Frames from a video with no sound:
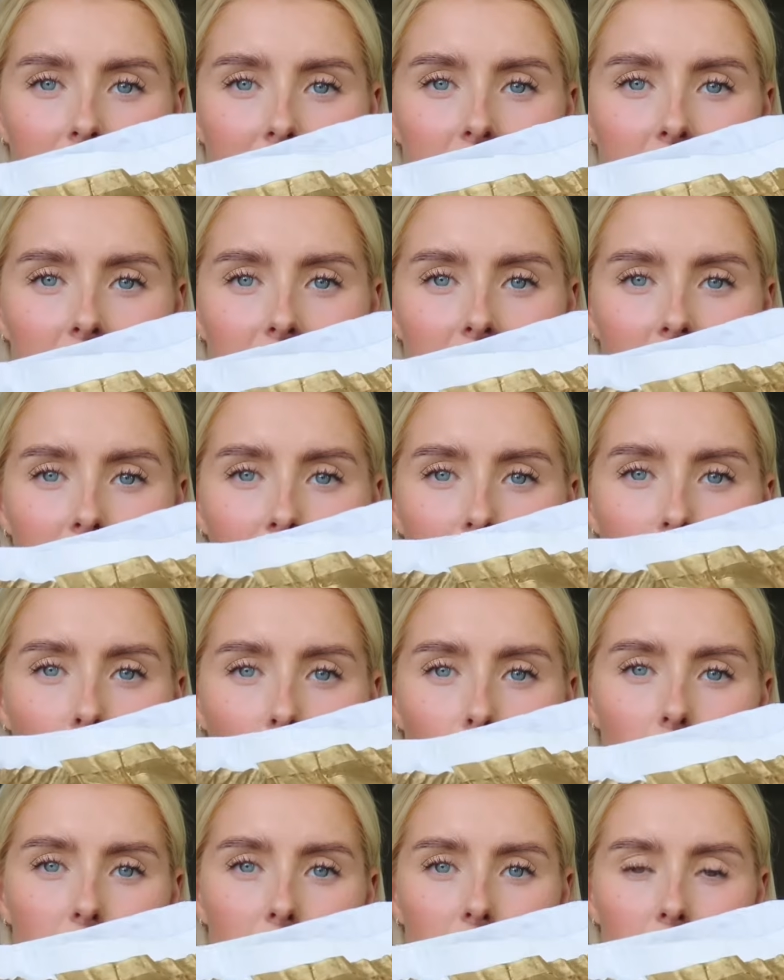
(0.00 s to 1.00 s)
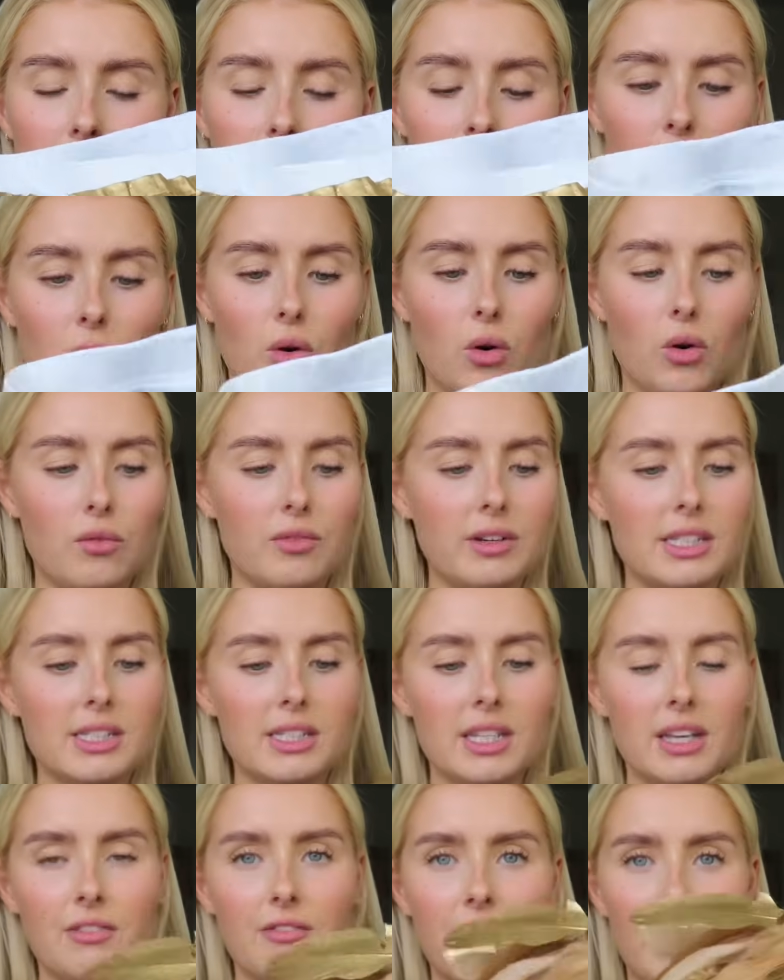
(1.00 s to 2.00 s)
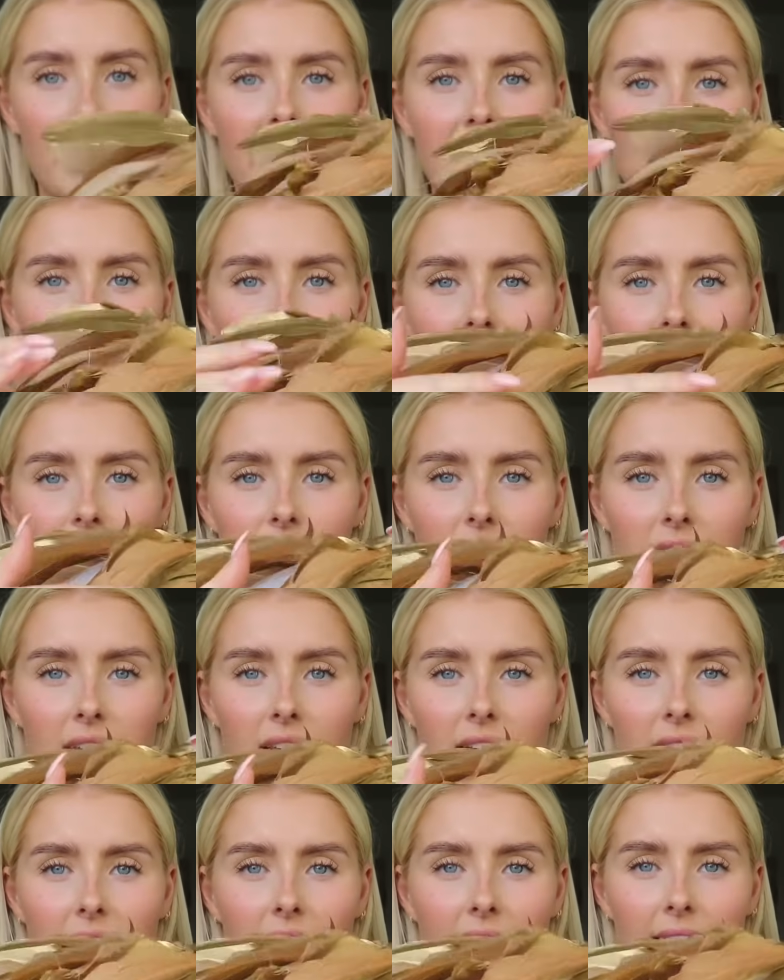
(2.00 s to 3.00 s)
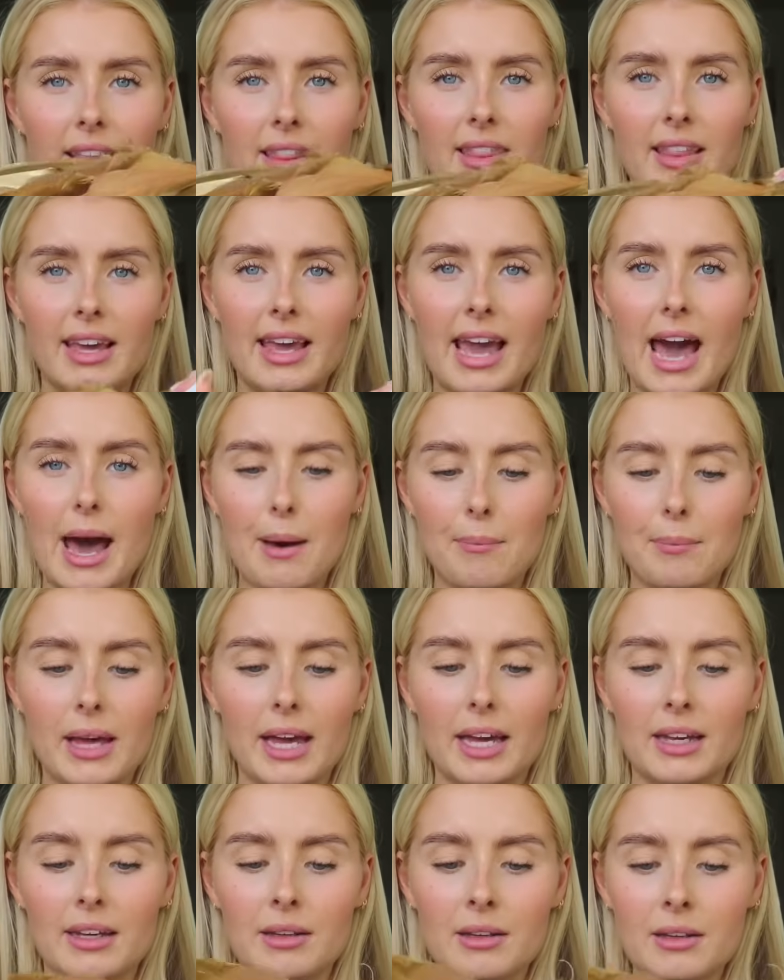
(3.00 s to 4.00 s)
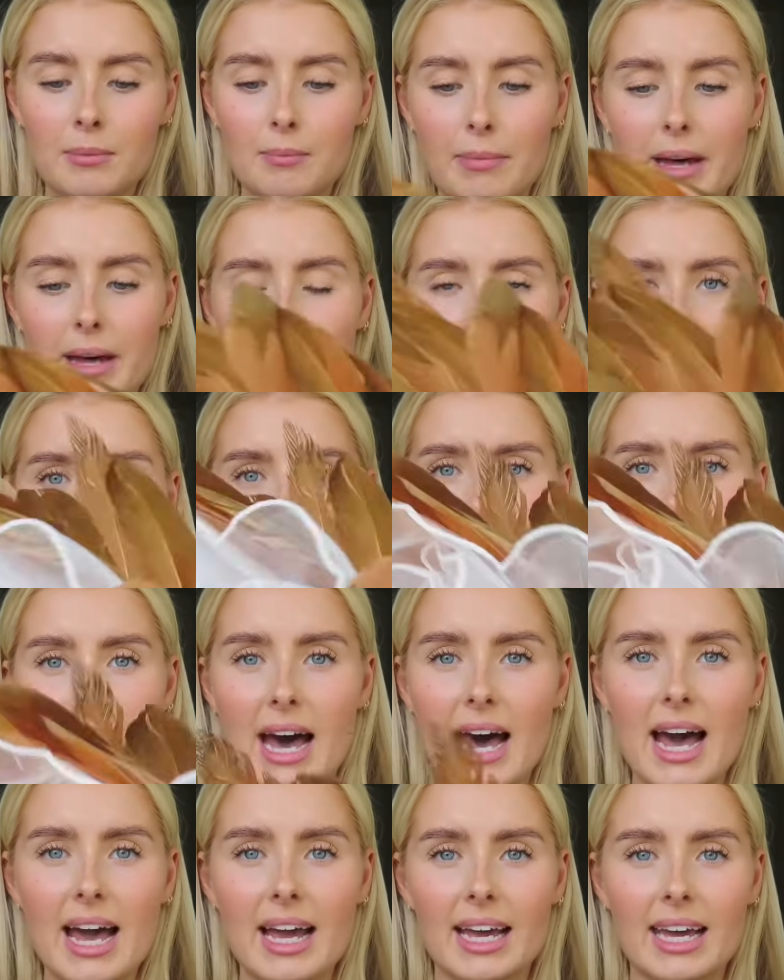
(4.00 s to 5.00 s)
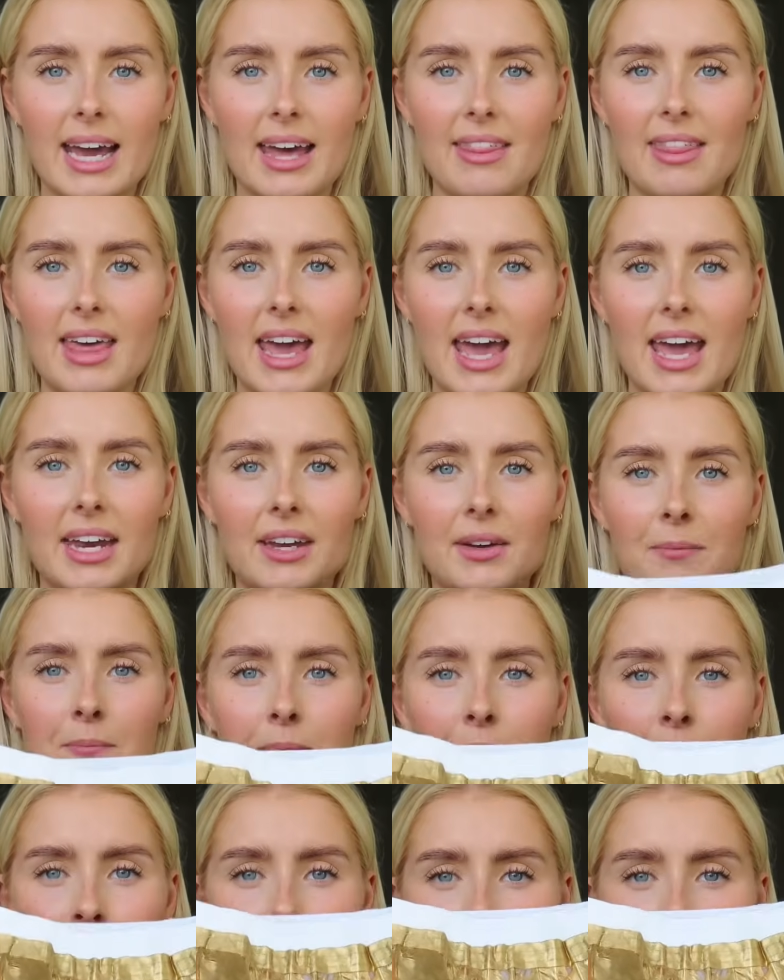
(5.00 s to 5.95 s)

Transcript: these down the bottom, obviously finish the gapping bit at the back, and then